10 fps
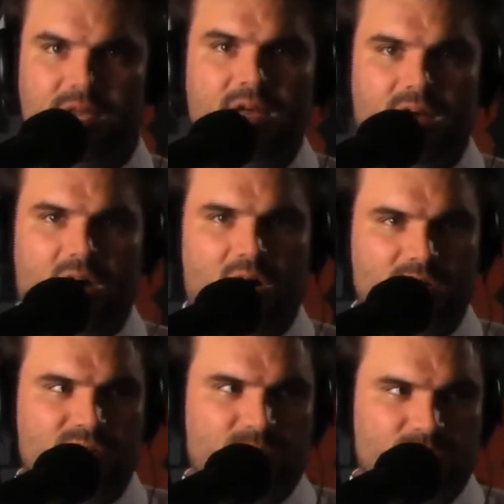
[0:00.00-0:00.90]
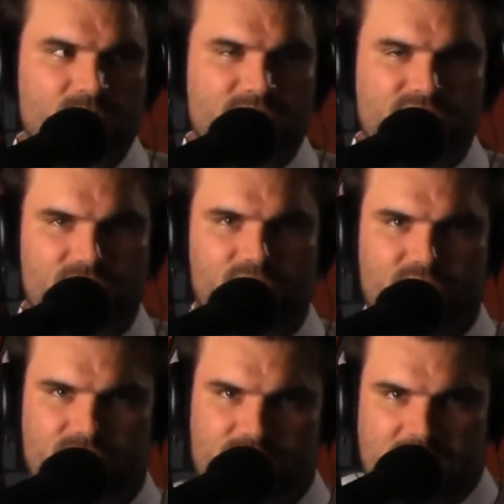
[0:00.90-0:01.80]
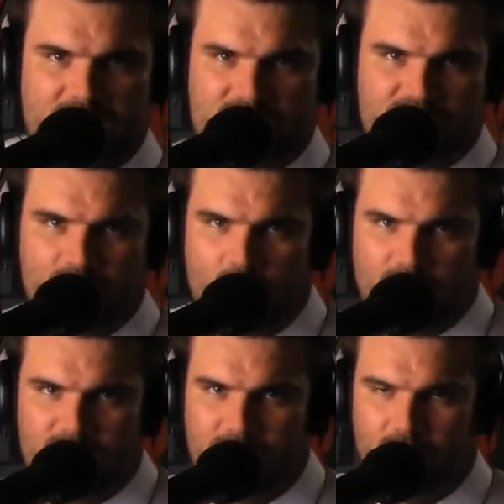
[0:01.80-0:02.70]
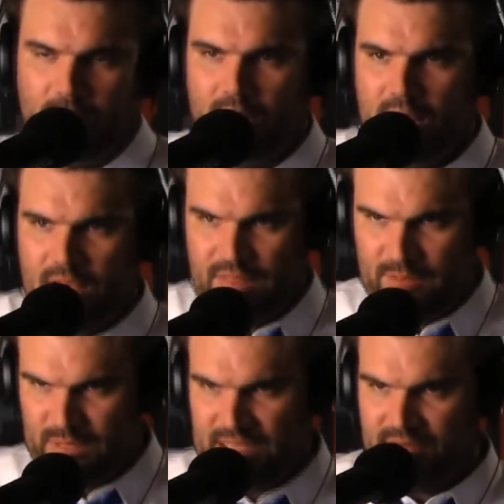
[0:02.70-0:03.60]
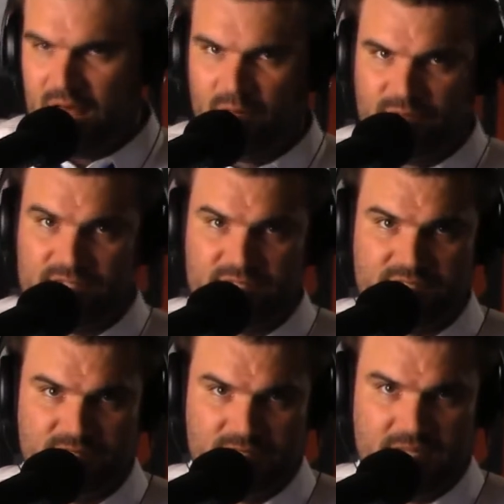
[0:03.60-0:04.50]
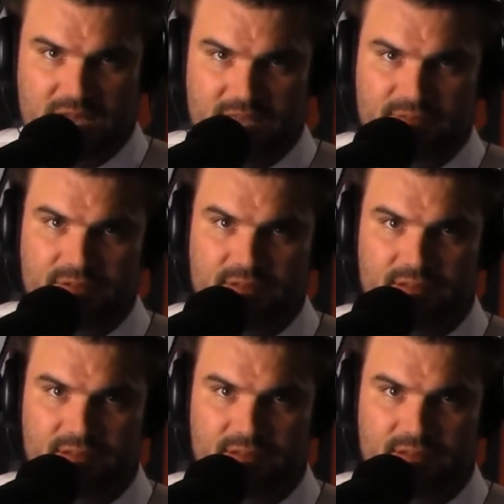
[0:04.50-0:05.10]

all of the Pew Research shows that there's actually more people that believe Elvis is still alive